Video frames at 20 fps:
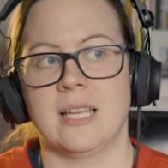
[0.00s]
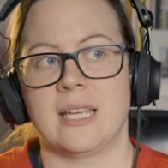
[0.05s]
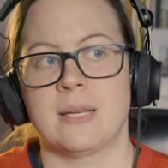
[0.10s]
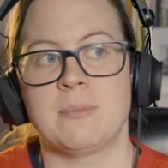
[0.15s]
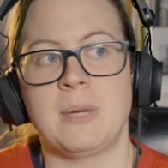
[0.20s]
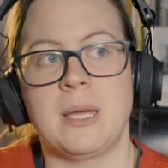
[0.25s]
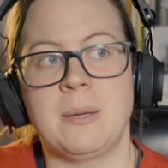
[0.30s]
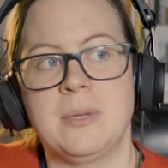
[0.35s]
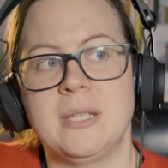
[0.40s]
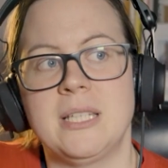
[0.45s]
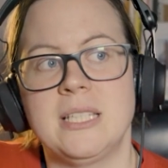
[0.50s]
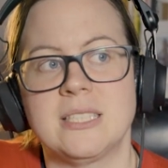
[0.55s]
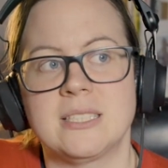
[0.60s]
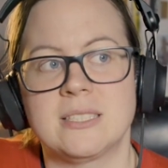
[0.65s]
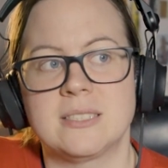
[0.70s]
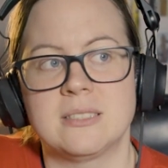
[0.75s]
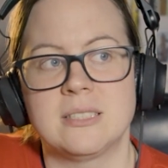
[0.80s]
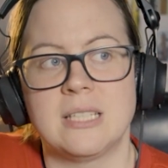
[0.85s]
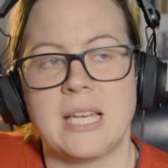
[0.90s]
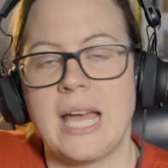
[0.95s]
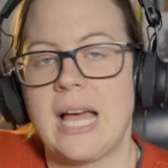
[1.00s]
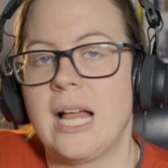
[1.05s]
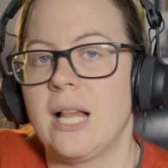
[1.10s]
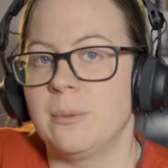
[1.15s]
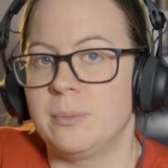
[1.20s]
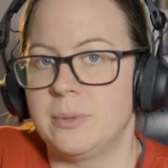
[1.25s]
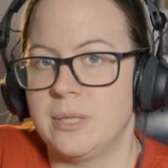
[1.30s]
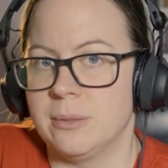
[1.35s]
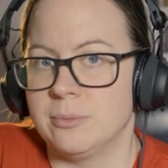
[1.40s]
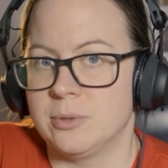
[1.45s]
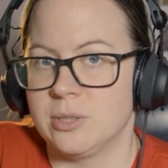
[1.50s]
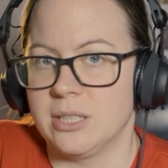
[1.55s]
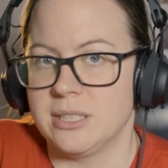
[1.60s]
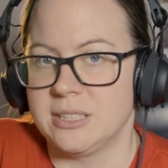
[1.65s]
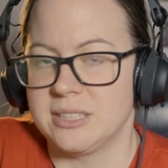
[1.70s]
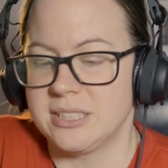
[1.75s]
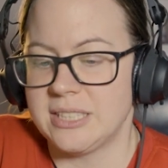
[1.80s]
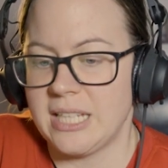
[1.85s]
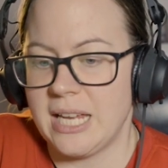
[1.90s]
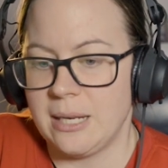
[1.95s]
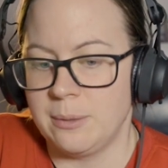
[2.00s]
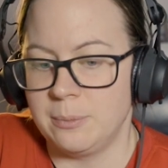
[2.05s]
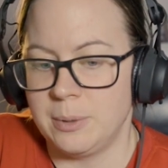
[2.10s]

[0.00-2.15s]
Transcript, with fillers: Like maybe this helped them to understand